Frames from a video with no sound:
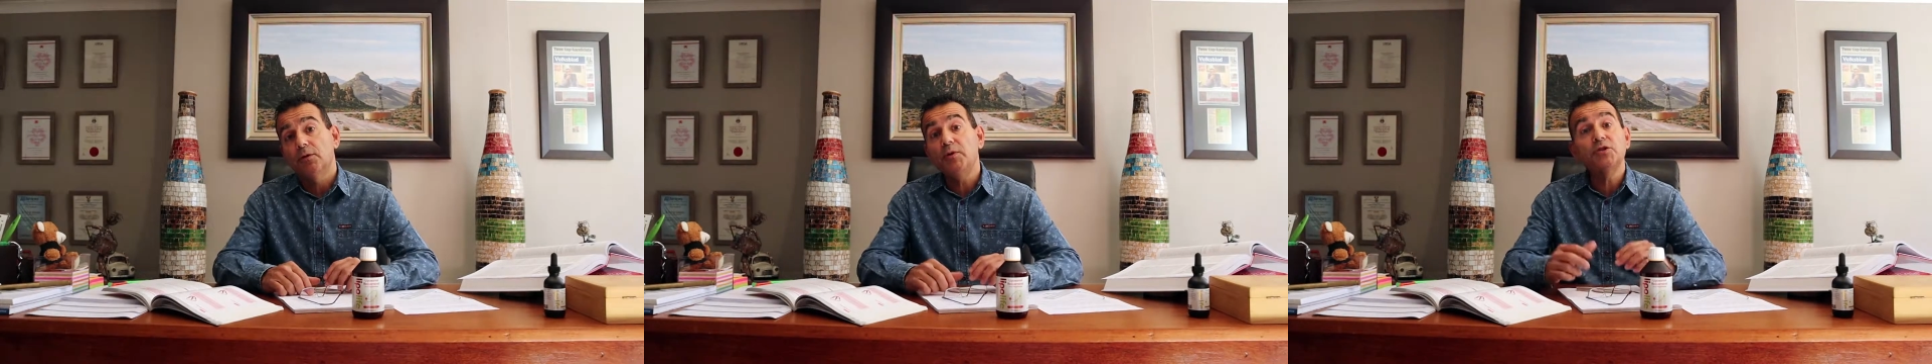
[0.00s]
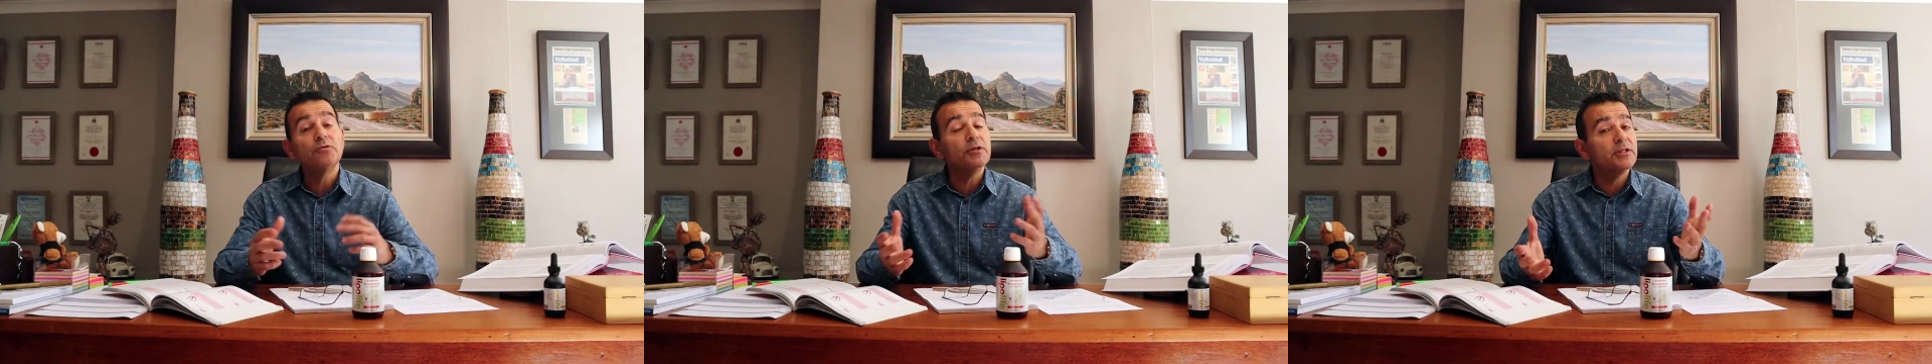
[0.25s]

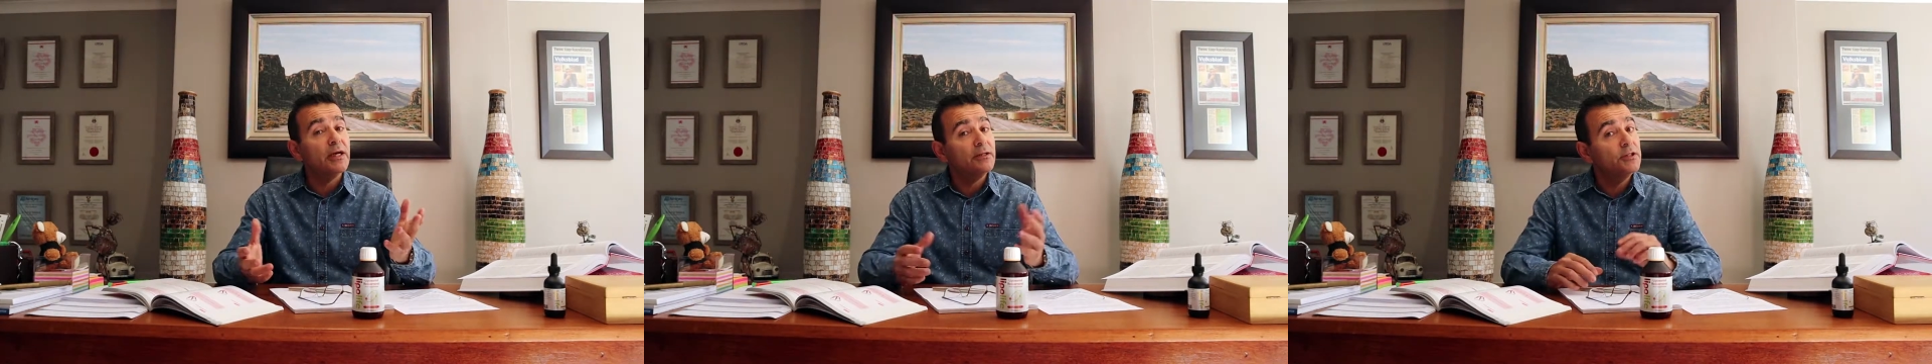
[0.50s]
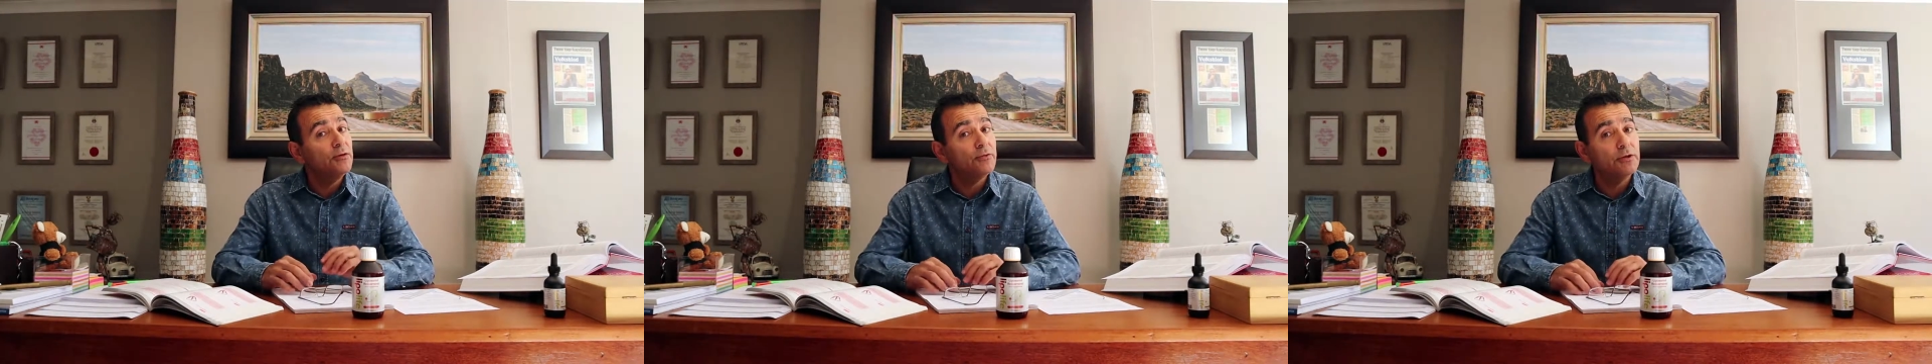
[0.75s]
which
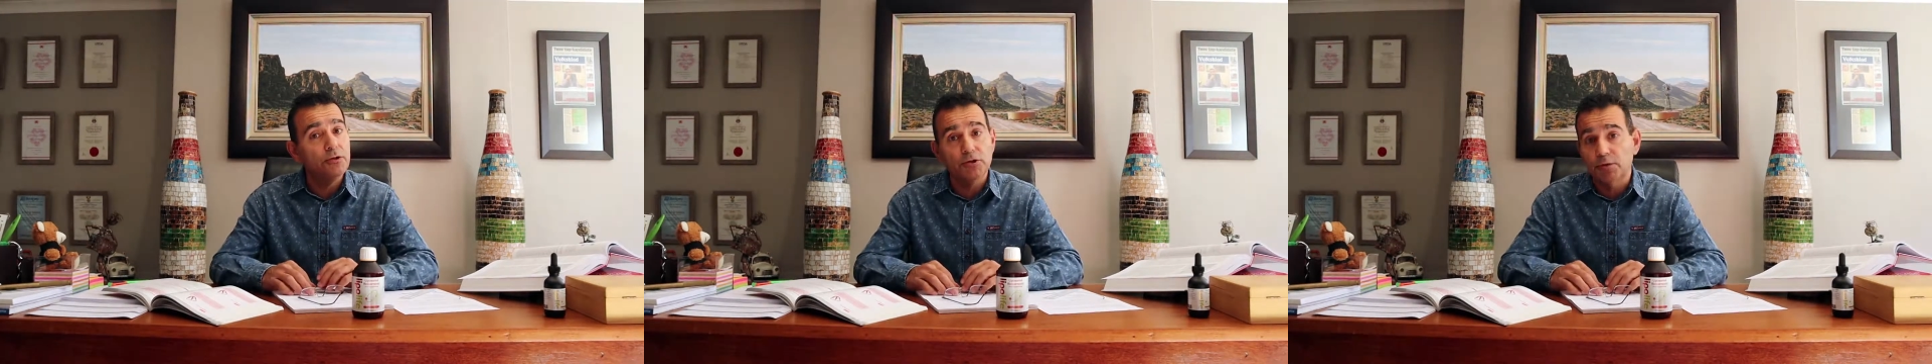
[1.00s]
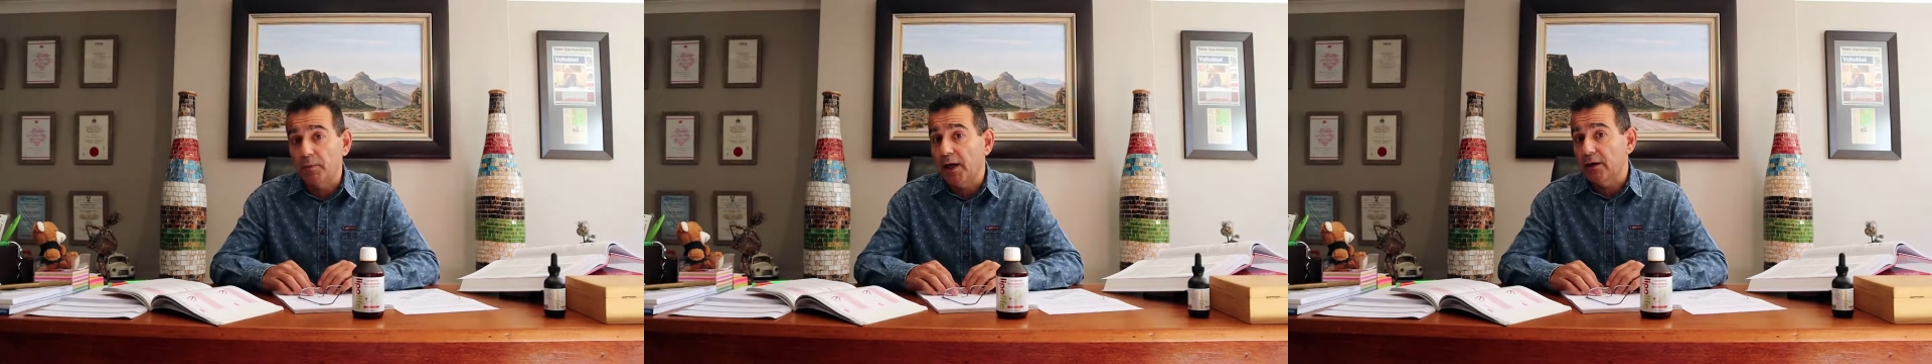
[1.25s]
results in
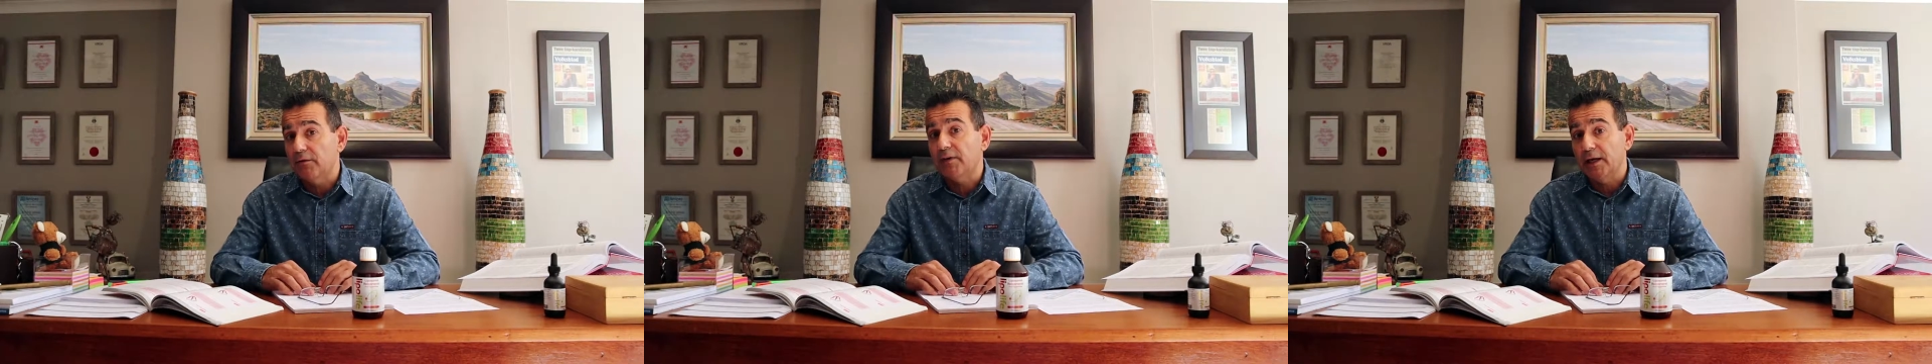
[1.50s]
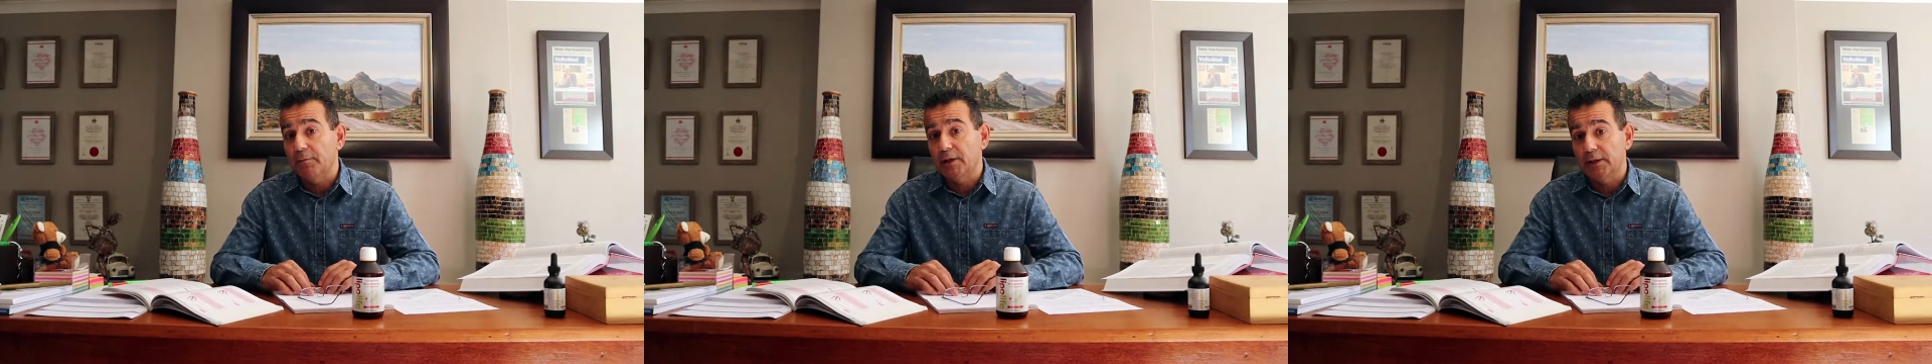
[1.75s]
reduced
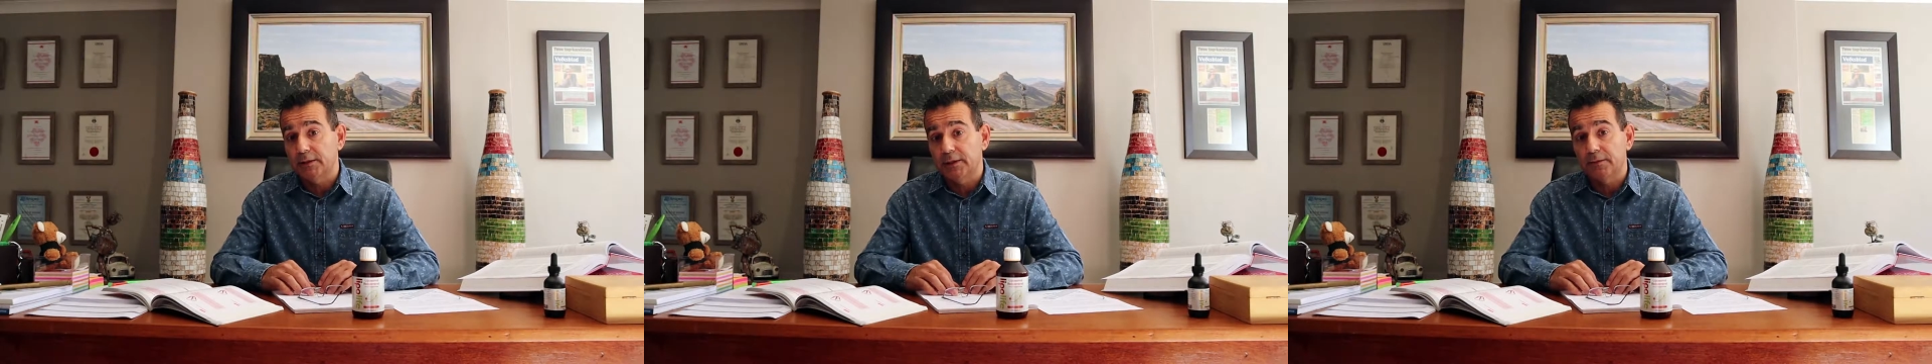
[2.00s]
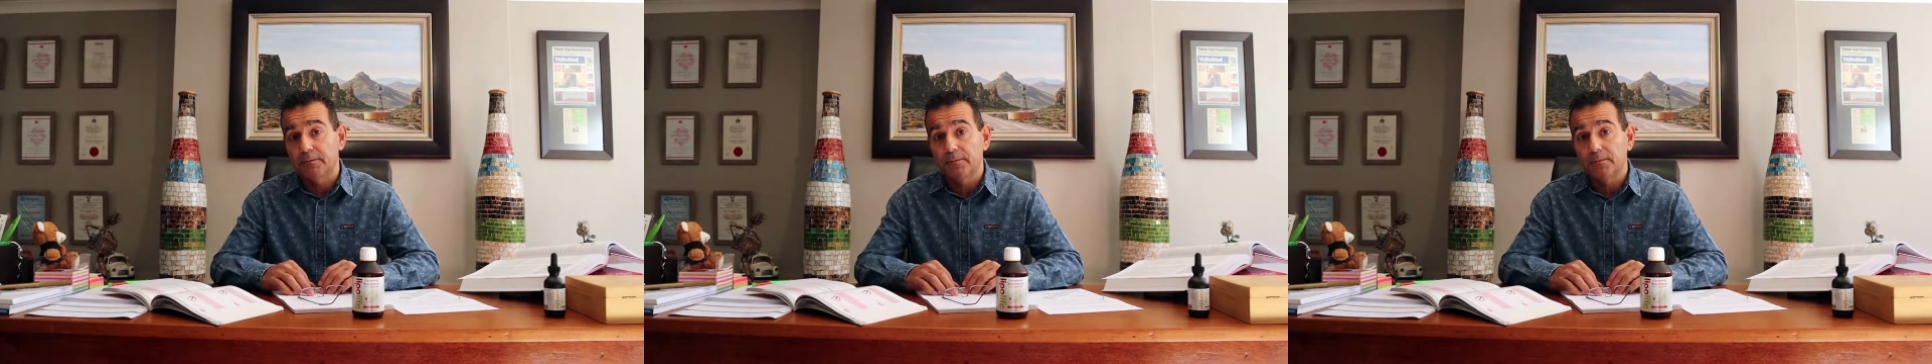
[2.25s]

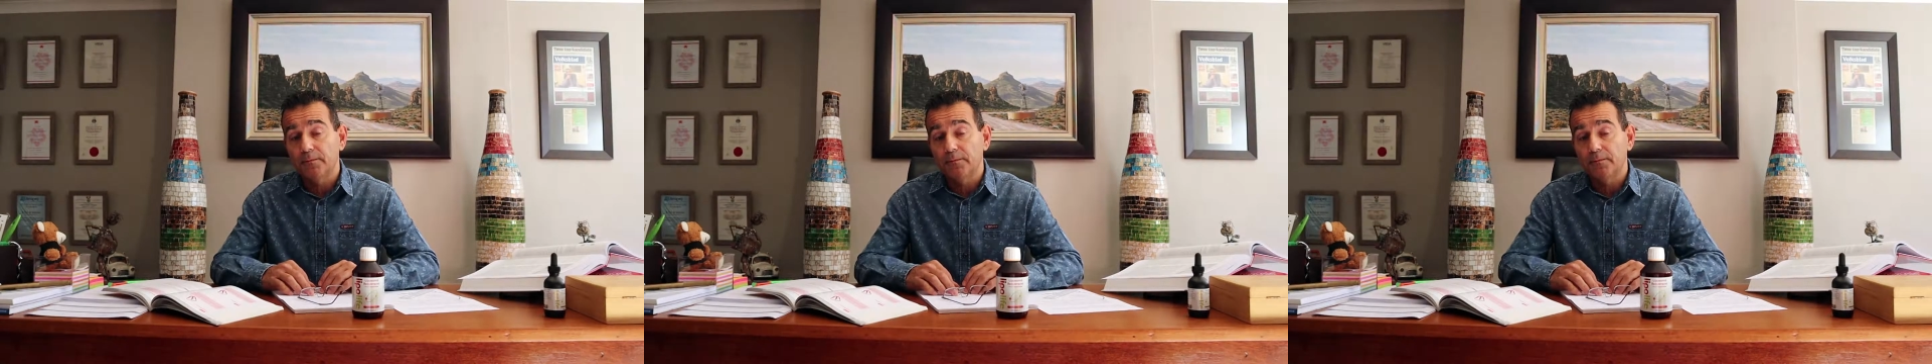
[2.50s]
bioavailability.